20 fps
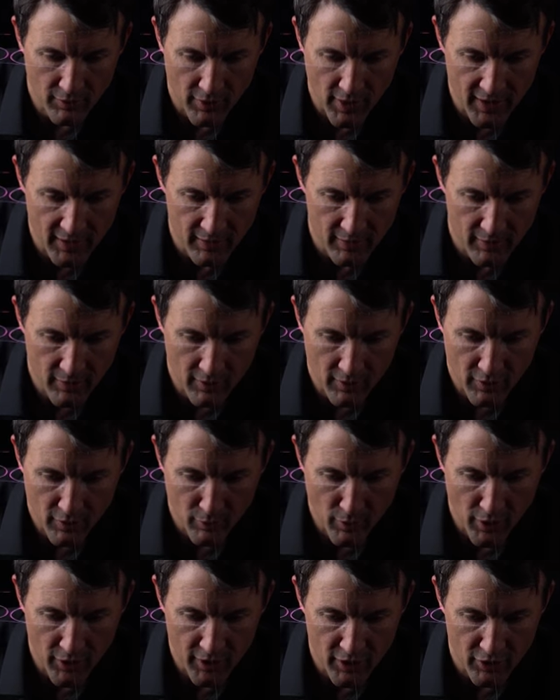right,
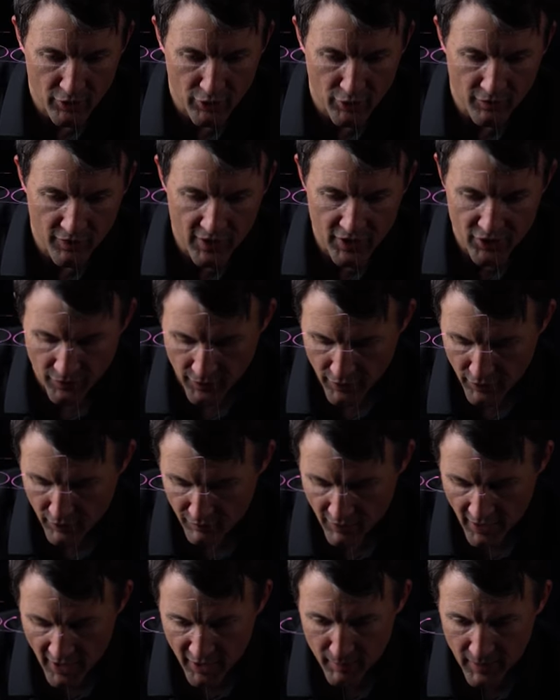running in your vSphere
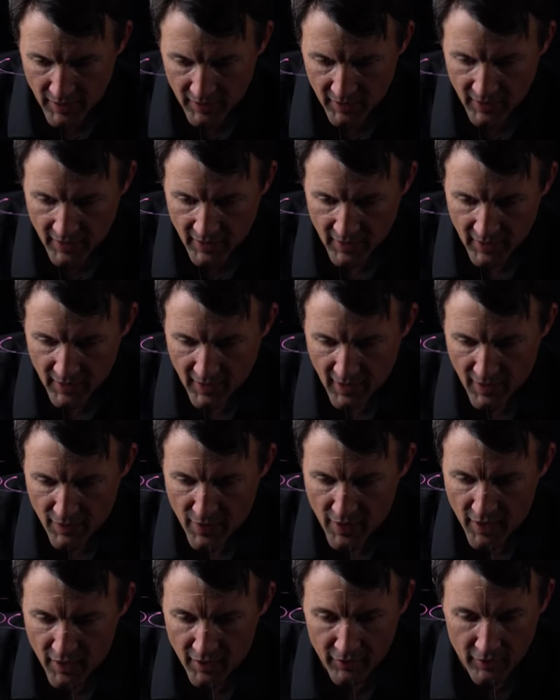environment,
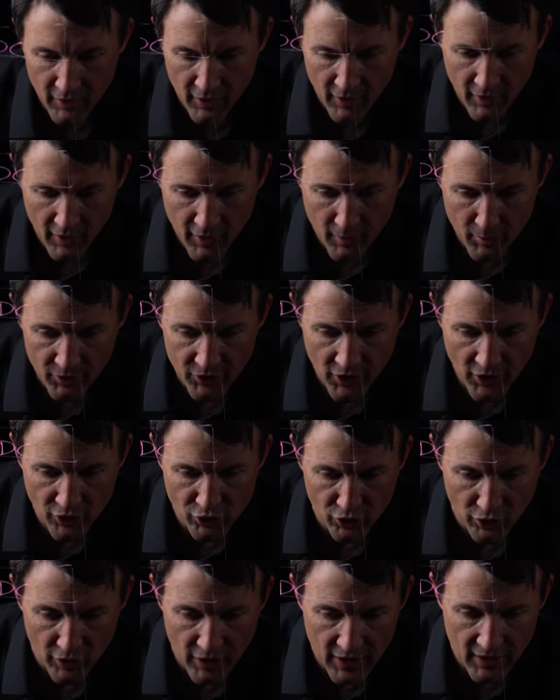and then
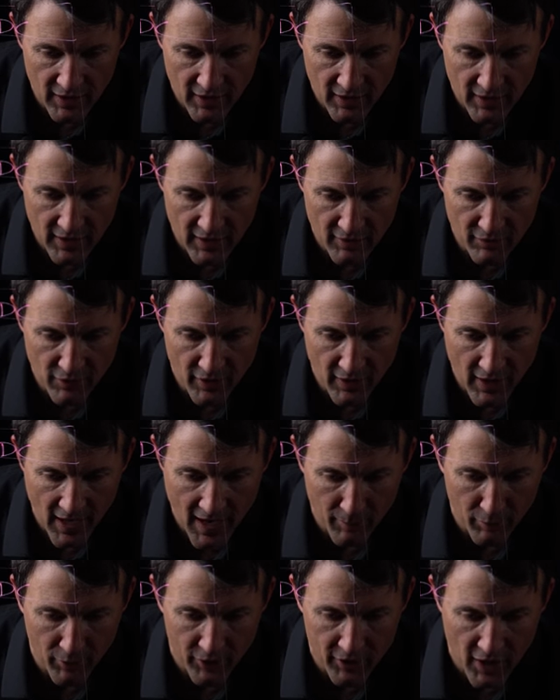potentially even
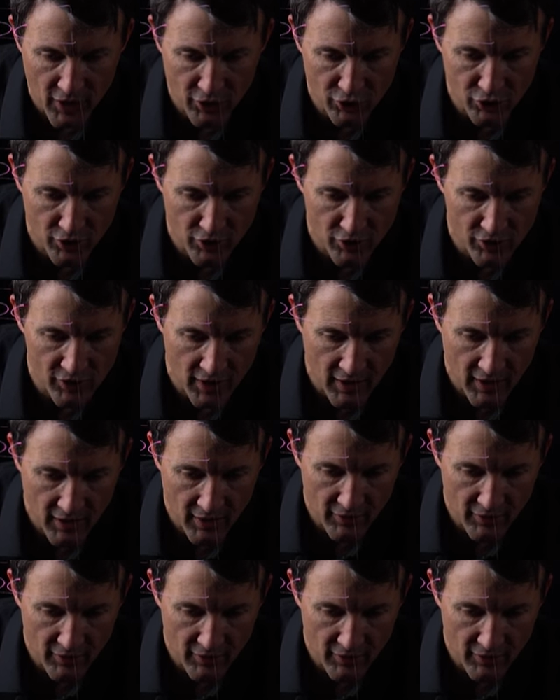applications